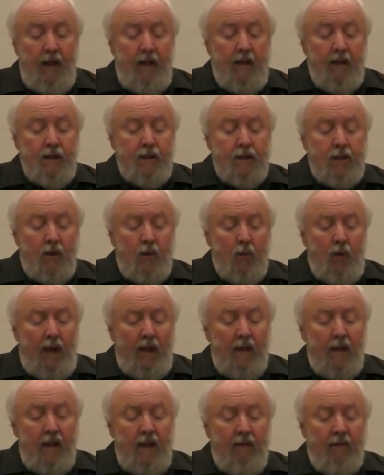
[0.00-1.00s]
So
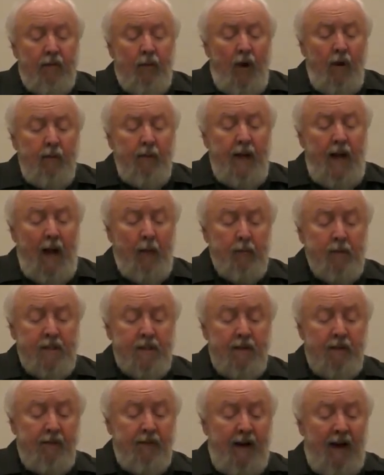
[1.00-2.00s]
what if all we have was
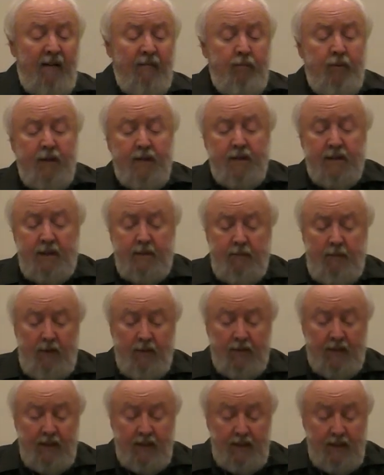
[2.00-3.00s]
the 5 books of
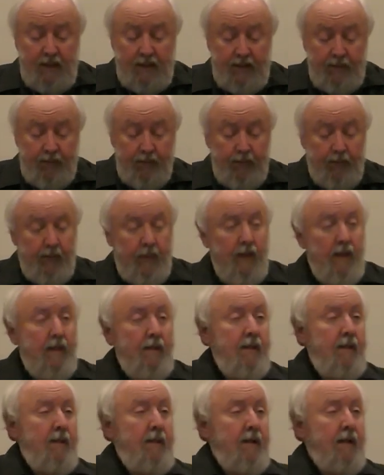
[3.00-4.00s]
Moses?
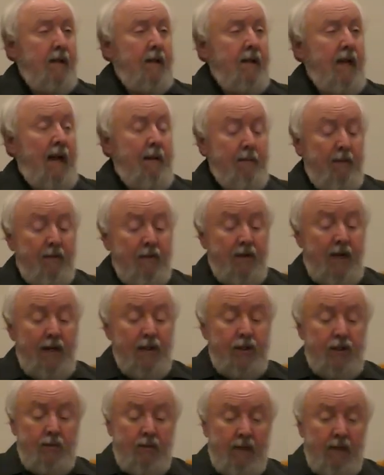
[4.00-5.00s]
The time of
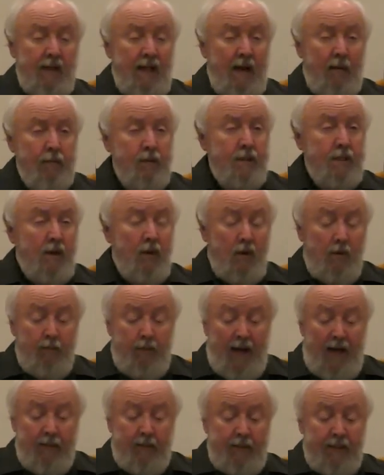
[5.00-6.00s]
Joshua, that was the whole
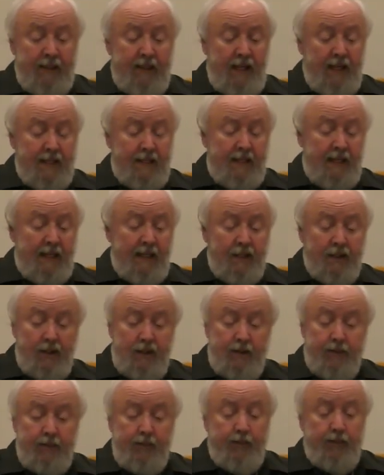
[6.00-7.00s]
Bible at that
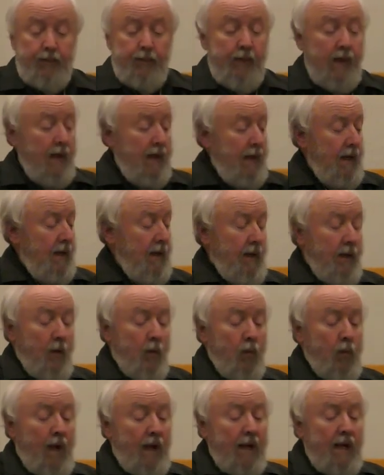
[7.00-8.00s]
stage.
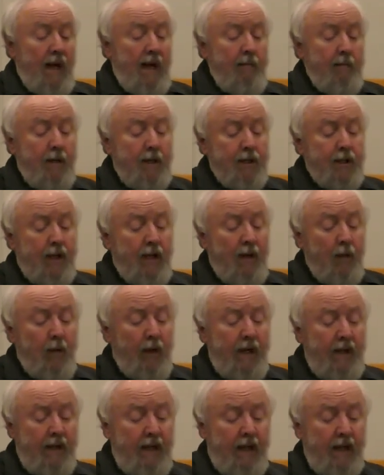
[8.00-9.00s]
But how much can
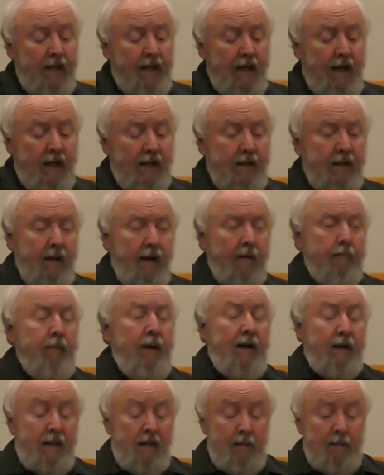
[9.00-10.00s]
we deduct
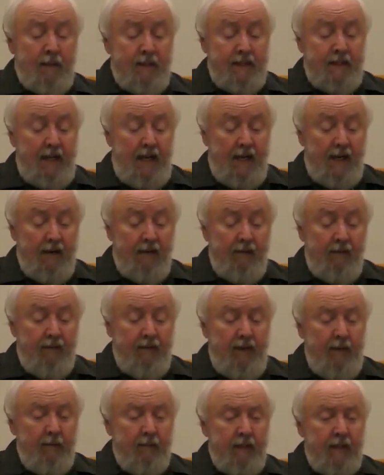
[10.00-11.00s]
about the Messiah
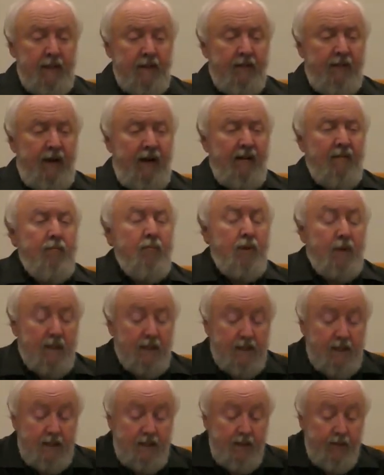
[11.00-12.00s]
from these 5
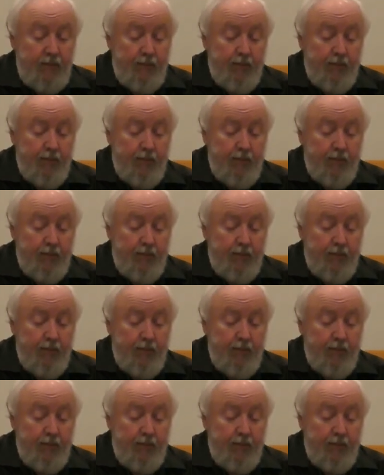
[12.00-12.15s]
books?